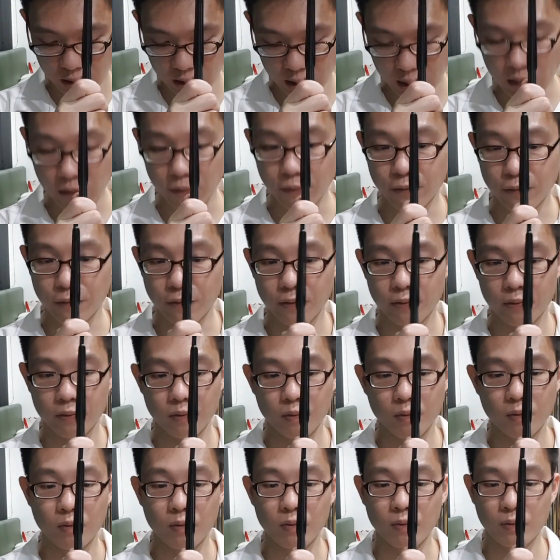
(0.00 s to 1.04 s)
If
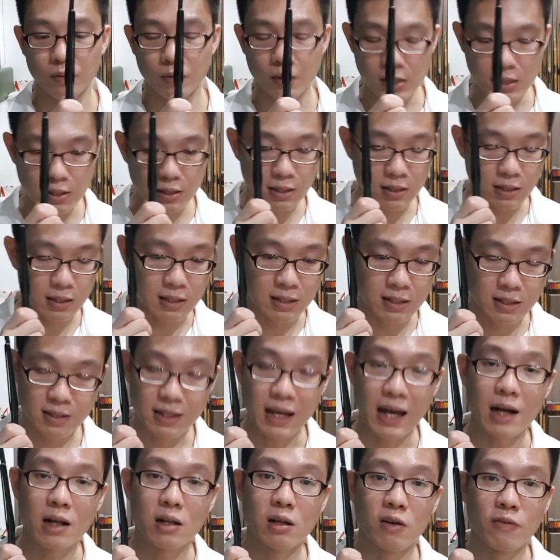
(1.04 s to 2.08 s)
this is the
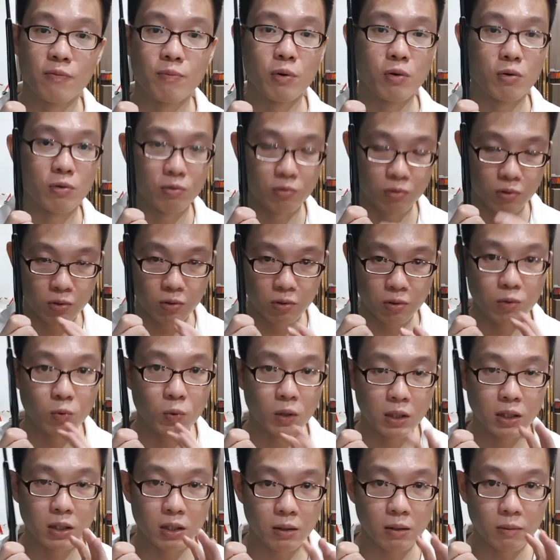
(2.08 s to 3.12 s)
style of bow, you
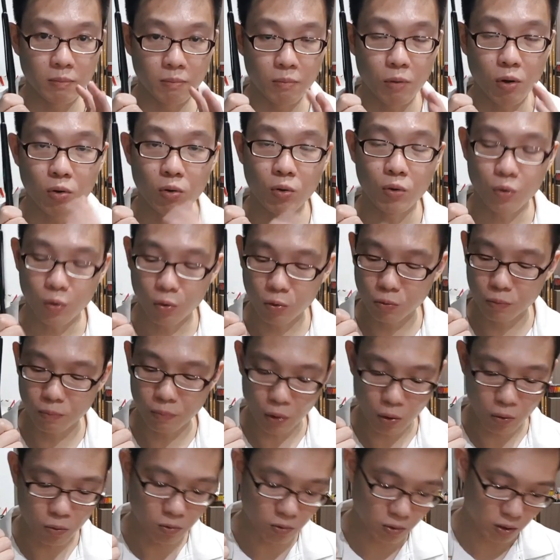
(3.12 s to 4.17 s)
want a Mongol
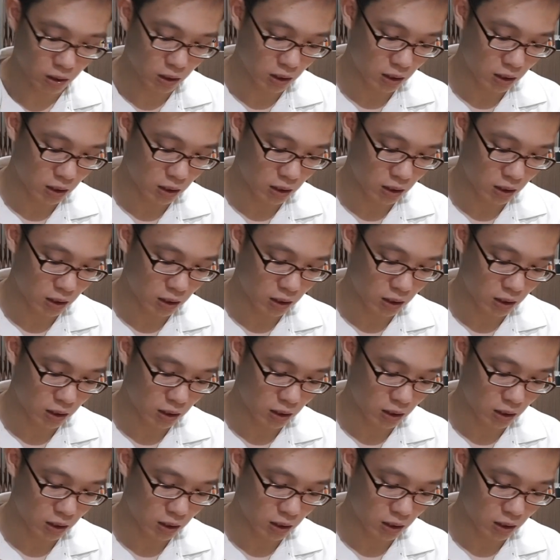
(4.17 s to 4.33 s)
bow,